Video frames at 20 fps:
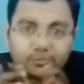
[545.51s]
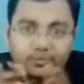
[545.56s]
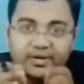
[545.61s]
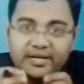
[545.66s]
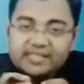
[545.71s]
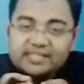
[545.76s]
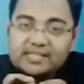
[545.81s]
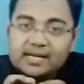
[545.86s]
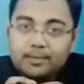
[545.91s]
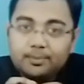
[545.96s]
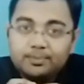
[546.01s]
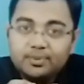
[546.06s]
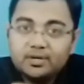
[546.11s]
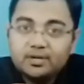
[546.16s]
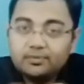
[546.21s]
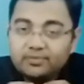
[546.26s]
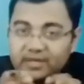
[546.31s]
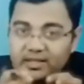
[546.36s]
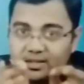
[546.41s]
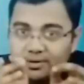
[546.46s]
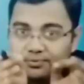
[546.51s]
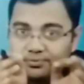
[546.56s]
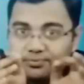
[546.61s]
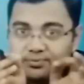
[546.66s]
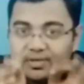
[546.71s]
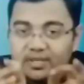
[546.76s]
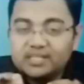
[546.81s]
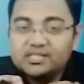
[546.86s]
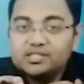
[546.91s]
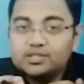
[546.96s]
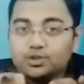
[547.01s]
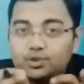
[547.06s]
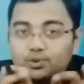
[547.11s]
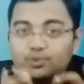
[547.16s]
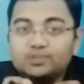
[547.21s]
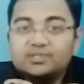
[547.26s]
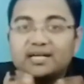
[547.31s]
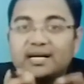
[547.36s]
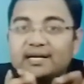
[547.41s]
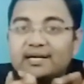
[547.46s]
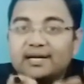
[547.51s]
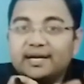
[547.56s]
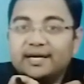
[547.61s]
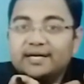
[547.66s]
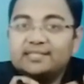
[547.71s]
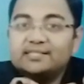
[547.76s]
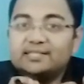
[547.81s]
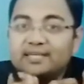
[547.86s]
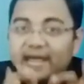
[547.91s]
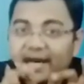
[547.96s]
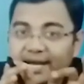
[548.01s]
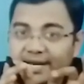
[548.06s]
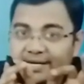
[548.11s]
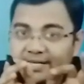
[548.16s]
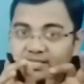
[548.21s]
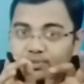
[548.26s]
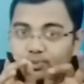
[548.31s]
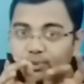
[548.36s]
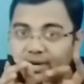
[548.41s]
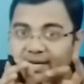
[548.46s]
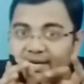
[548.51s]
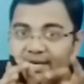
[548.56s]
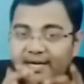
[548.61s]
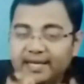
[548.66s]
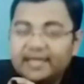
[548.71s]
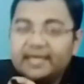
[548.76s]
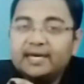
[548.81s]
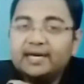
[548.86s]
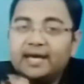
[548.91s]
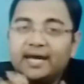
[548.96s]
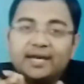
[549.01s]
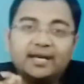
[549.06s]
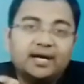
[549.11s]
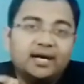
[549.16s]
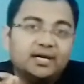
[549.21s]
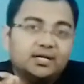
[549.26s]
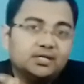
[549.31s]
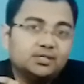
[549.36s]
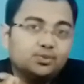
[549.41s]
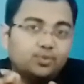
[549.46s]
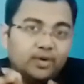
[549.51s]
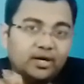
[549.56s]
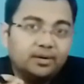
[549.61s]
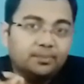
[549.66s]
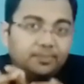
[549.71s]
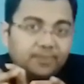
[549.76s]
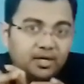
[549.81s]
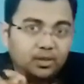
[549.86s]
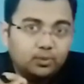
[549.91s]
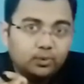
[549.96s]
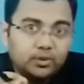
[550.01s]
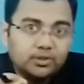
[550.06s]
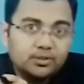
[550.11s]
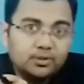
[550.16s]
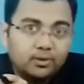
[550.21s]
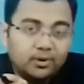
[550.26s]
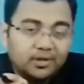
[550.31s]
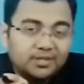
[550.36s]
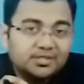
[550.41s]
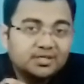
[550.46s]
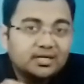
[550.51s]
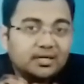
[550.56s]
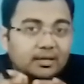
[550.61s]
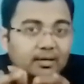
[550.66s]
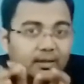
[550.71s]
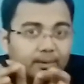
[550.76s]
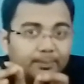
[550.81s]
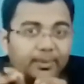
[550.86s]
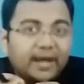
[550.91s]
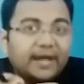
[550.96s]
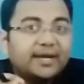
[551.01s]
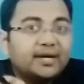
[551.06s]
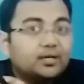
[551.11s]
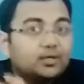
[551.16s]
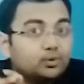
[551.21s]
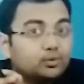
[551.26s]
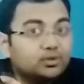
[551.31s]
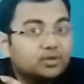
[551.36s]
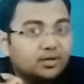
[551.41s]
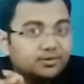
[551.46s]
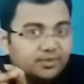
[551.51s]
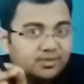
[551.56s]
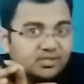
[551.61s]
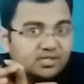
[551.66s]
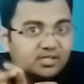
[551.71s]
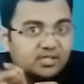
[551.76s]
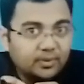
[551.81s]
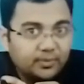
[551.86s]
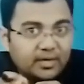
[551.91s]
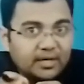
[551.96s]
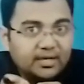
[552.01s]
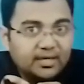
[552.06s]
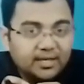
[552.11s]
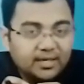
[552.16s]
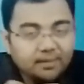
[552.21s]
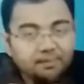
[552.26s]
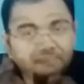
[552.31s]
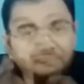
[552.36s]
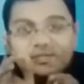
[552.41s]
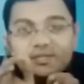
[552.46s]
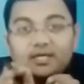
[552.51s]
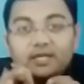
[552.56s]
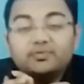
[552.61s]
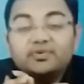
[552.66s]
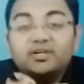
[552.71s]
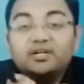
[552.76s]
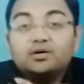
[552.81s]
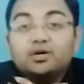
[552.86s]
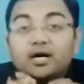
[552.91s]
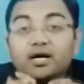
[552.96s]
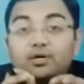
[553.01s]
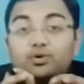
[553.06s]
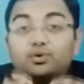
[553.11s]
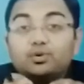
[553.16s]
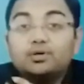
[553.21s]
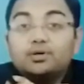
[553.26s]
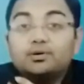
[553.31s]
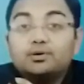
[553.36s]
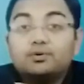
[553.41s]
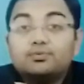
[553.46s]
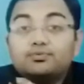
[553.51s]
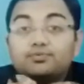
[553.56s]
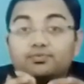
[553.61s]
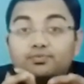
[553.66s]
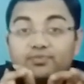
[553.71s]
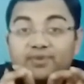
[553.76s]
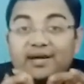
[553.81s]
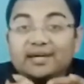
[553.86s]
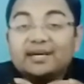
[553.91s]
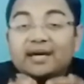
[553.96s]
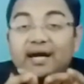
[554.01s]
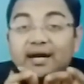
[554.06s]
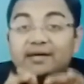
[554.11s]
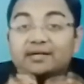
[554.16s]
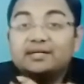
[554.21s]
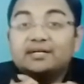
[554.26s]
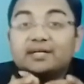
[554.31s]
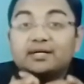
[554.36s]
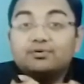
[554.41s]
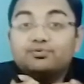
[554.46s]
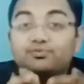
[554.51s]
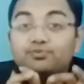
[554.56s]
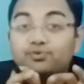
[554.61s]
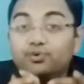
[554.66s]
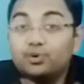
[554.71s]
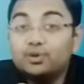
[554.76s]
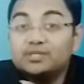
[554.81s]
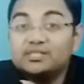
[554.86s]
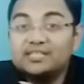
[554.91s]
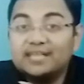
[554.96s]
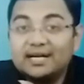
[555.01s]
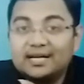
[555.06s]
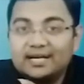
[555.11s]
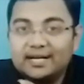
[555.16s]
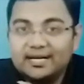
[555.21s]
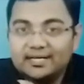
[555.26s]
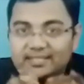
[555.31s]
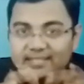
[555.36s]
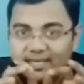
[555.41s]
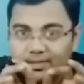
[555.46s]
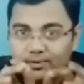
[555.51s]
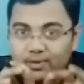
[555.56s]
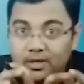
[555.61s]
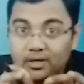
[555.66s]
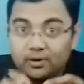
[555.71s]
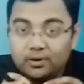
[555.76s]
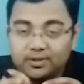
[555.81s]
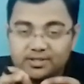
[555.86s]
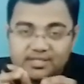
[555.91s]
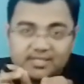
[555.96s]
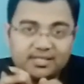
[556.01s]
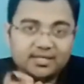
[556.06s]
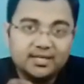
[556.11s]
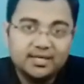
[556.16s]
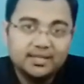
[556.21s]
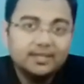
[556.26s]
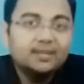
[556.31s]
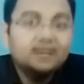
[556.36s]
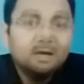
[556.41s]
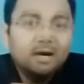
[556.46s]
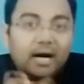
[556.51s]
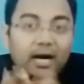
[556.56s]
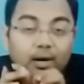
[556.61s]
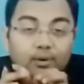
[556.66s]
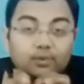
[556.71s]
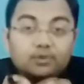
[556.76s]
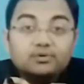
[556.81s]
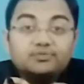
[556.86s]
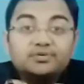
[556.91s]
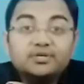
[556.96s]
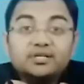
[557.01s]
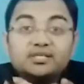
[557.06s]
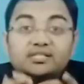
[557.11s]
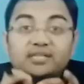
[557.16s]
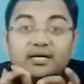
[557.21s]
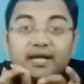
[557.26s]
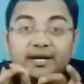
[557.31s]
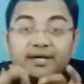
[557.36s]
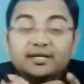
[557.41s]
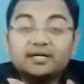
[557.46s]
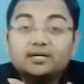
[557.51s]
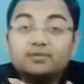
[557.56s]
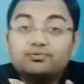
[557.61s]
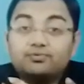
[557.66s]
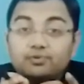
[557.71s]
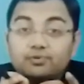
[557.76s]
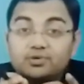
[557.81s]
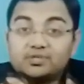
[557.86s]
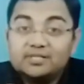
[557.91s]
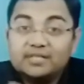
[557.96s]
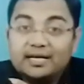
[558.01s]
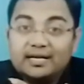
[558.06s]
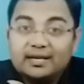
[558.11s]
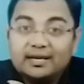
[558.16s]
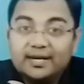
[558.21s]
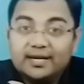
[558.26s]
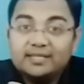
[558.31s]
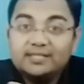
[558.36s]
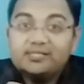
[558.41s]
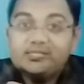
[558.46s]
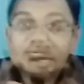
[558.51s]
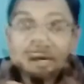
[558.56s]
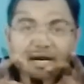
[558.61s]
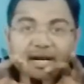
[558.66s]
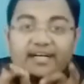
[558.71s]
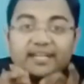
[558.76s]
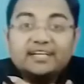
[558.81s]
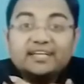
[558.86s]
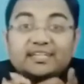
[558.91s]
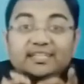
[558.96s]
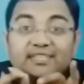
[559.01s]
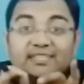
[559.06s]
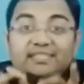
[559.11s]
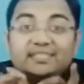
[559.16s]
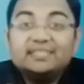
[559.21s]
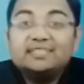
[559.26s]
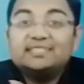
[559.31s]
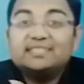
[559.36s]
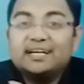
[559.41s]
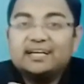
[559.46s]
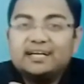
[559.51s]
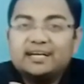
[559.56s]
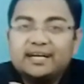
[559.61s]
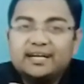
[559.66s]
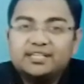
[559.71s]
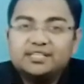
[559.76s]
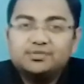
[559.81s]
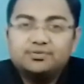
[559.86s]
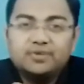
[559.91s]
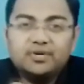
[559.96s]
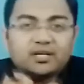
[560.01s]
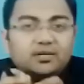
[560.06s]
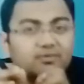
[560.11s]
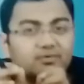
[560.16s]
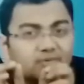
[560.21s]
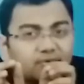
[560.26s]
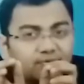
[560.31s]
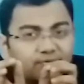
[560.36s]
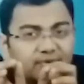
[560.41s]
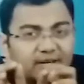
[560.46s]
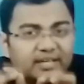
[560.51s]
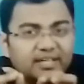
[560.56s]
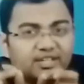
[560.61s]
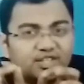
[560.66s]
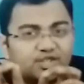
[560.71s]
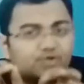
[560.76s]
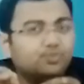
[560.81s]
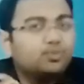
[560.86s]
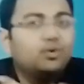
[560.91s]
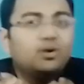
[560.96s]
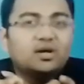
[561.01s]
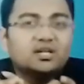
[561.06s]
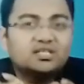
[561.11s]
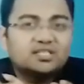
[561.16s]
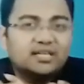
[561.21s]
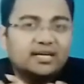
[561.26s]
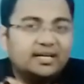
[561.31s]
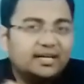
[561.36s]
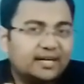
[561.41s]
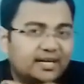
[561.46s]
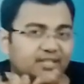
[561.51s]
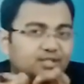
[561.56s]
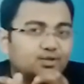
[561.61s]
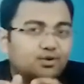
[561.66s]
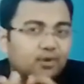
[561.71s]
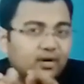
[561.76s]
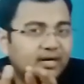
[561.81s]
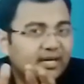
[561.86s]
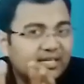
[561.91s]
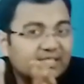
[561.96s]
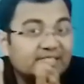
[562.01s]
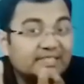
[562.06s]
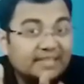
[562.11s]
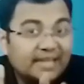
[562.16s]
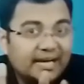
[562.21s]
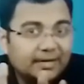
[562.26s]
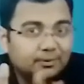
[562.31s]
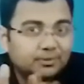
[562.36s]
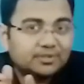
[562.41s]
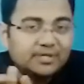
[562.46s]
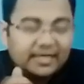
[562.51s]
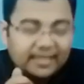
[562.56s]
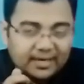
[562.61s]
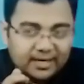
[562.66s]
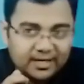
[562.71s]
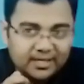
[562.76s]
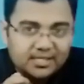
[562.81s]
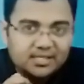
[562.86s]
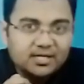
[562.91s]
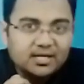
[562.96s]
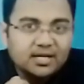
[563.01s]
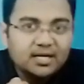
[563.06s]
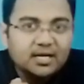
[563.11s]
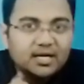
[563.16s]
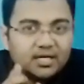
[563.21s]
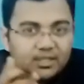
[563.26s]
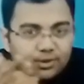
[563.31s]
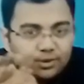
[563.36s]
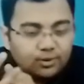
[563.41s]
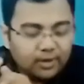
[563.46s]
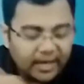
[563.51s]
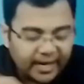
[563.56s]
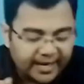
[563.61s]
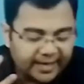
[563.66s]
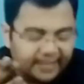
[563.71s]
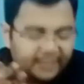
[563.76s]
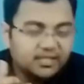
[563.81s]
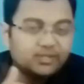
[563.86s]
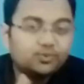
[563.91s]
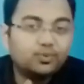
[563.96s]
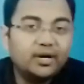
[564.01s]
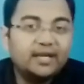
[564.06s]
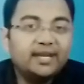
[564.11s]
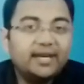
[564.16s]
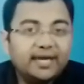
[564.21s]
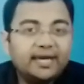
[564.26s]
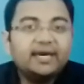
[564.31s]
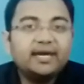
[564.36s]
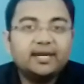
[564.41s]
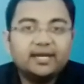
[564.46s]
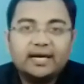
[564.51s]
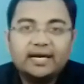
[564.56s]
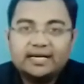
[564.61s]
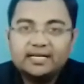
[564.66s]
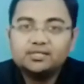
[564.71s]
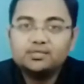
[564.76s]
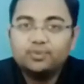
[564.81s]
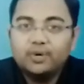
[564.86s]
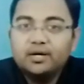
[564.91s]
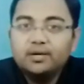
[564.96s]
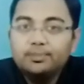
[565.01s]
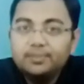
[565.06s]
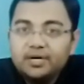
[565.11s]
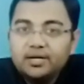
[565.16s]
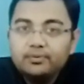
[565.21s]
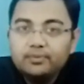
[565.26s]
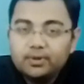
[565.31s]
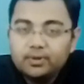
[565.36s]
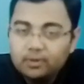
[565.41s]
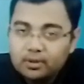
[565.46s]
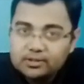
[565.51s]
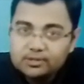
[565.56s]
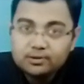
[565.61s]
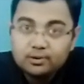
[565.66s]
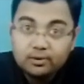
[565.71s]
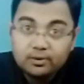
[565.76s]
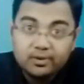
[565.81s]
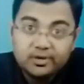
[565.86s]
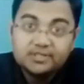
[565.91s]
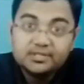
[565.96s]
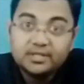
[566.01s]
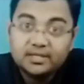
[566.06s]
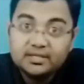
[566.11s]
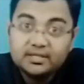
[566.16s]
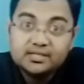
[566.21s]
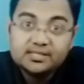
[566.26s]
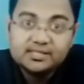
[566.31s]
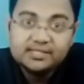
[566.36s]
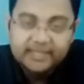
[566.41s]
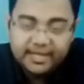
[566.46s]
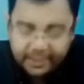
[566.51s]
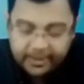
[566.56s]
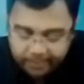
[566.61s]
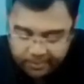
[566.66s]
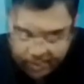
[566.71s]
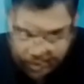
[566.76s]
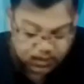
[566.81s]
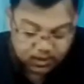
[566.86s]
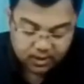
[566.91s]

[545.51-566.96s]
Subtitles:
For example, when the first two satellites INS-1A and INS-1B was launched back in 2017, there were a total of 104 satellites that were launched then. Out of these 104 satellites, 103 satellites were very small satellites called as nano satellites. So INS-1A and INS-1B were also launched in the same.